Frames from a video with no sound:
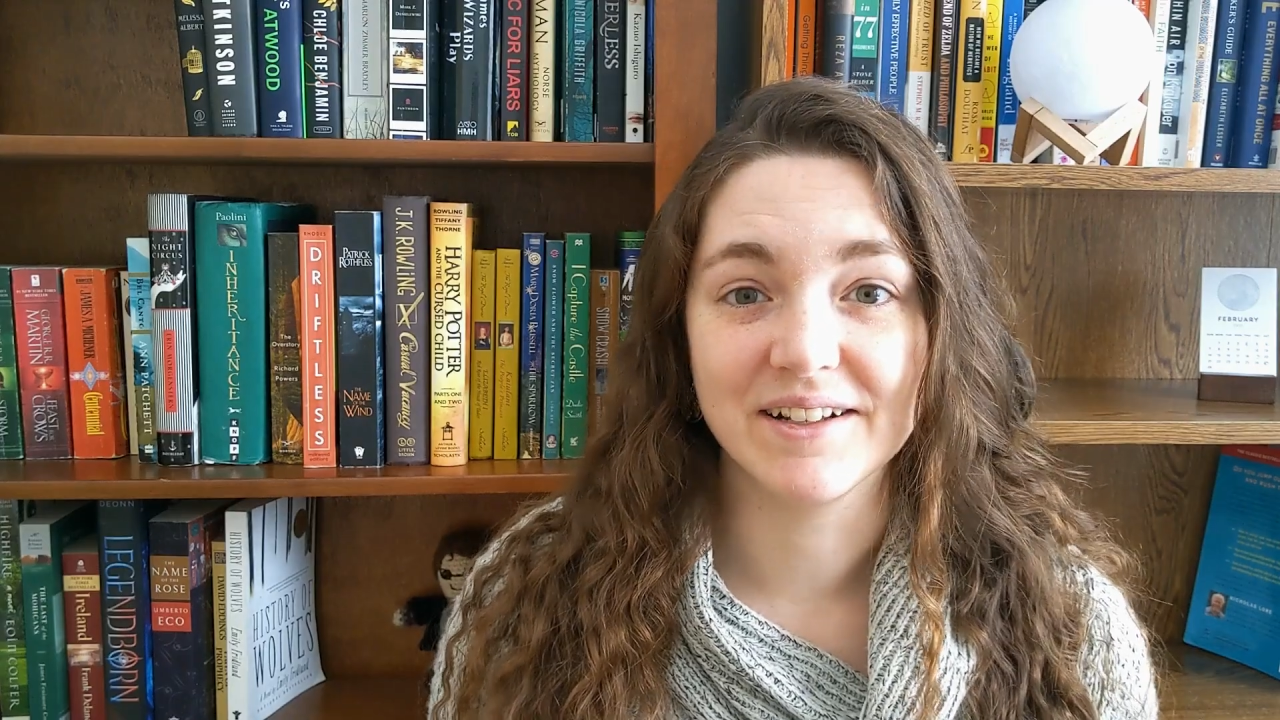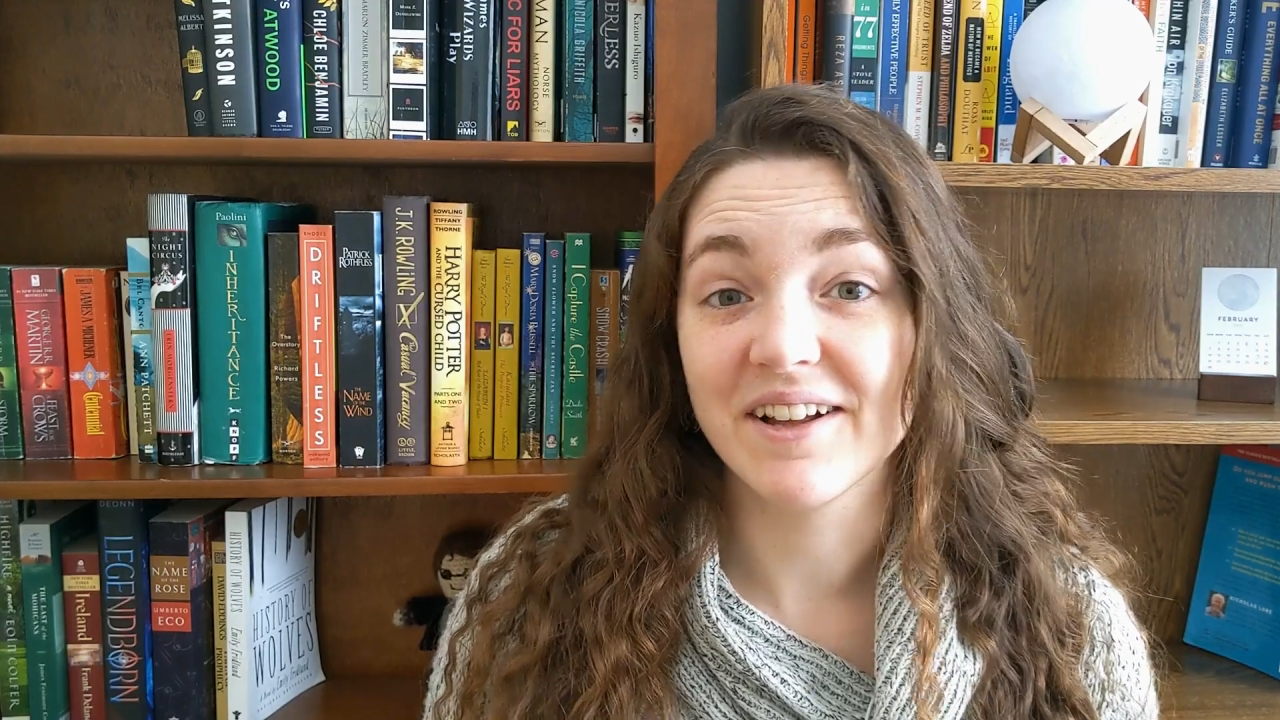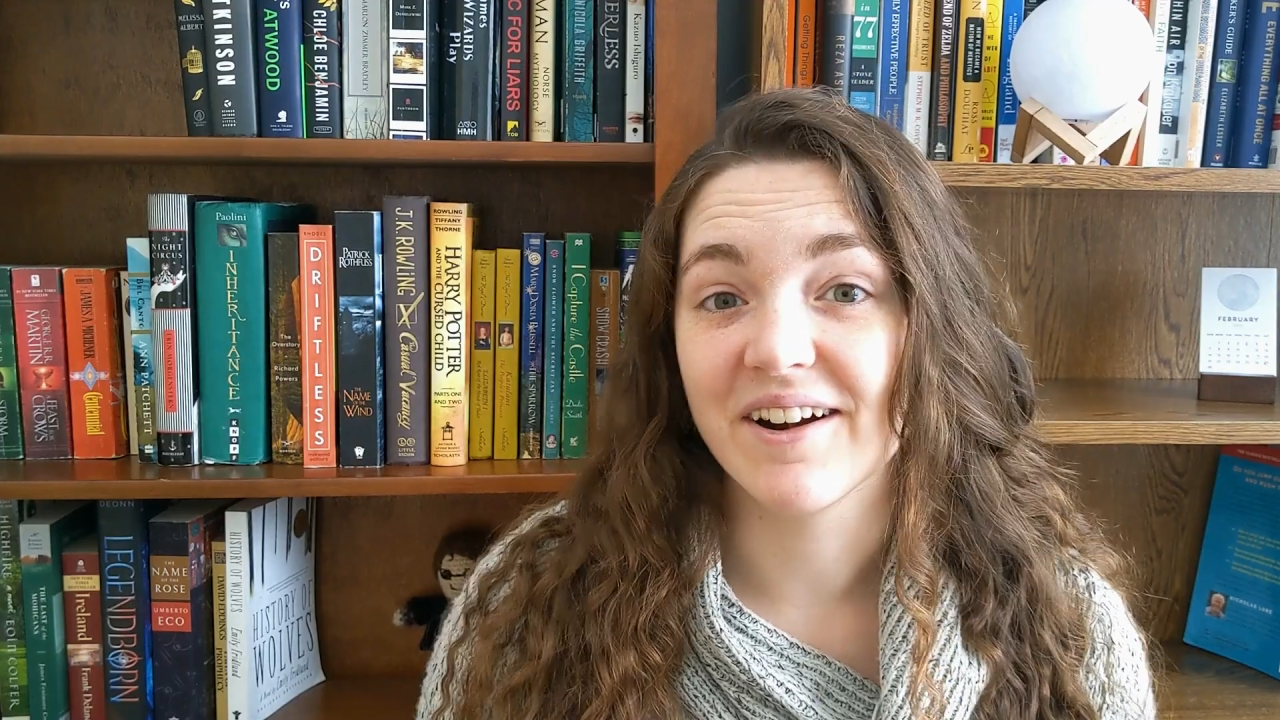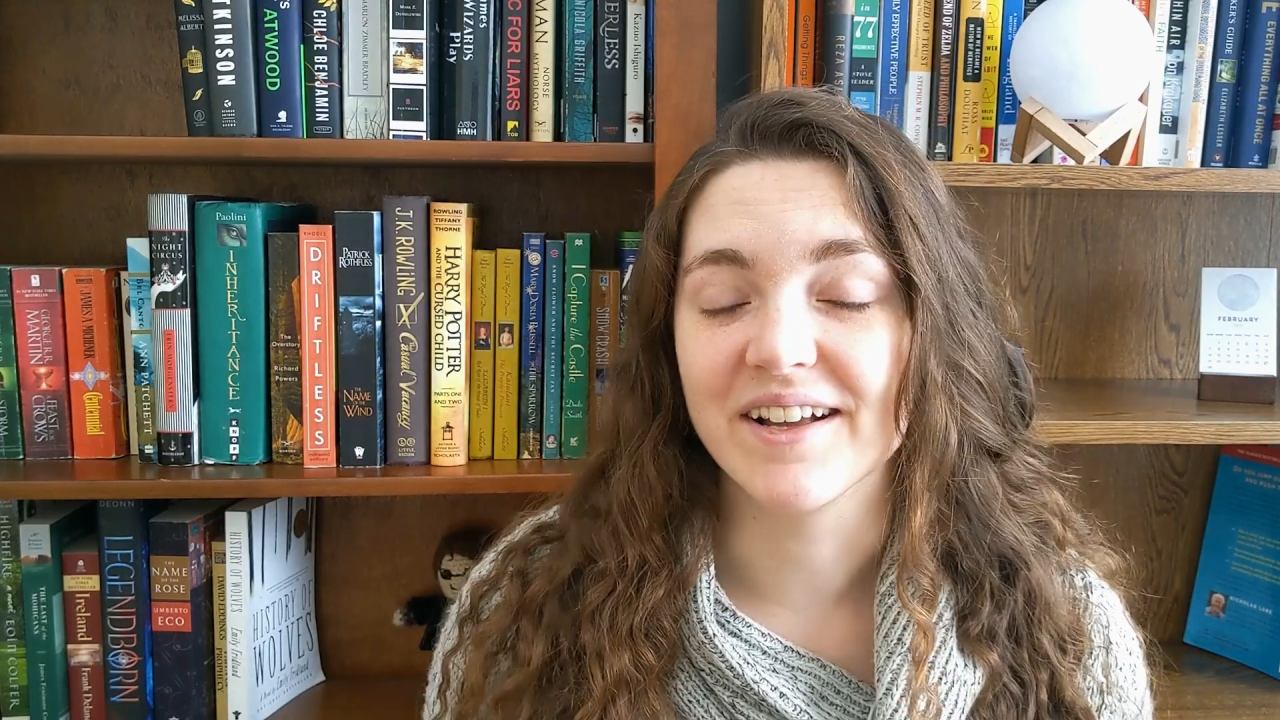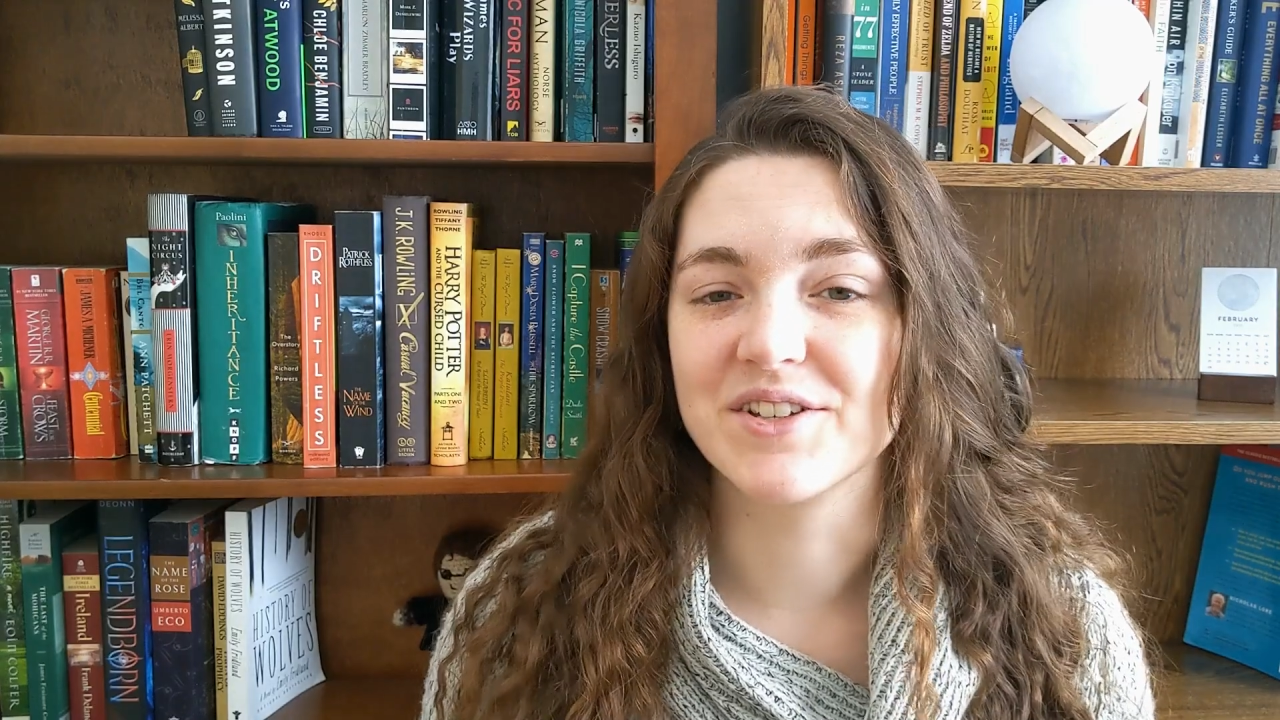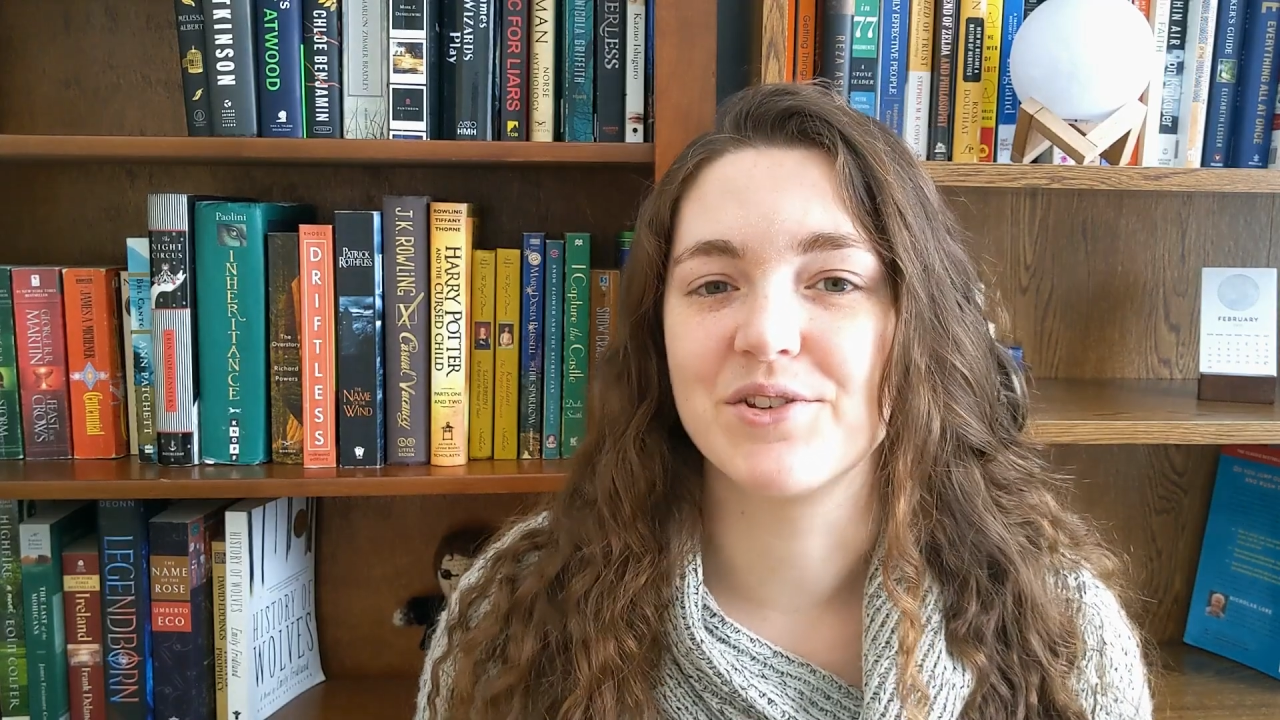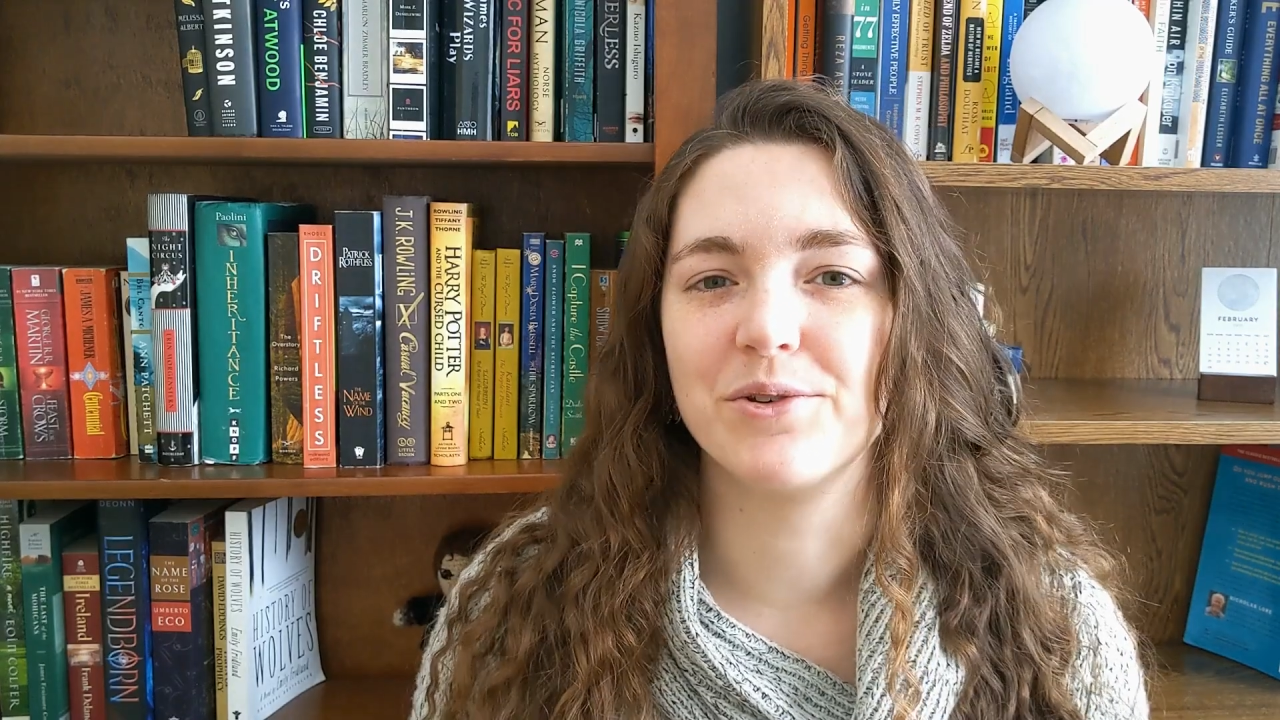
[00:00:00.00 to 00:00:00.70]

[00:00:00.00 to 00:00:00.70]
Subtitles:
clerics